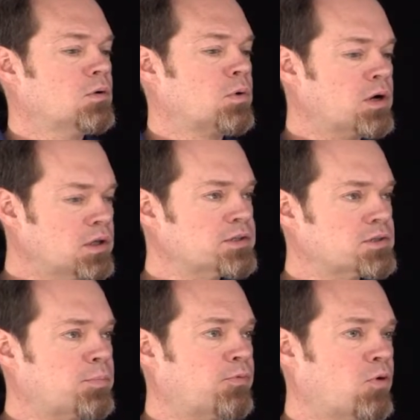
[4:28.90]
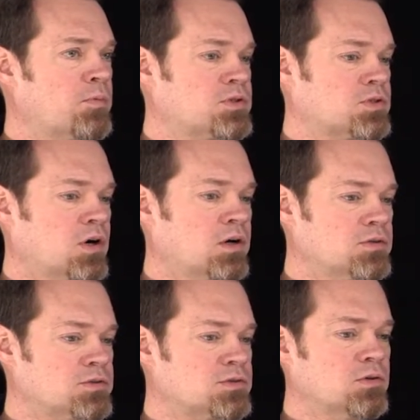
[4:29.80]
We're going to look at some performance
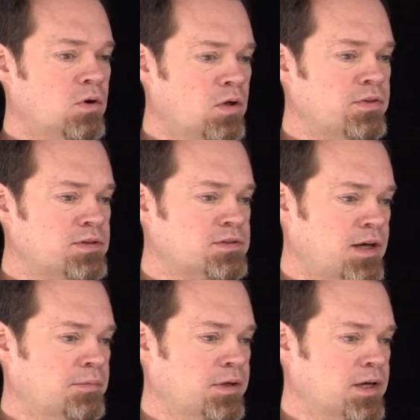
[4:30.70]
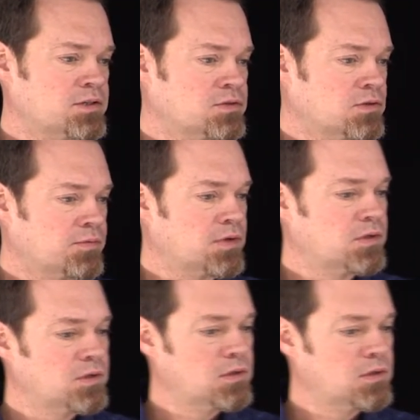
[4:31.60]
charts on this application server.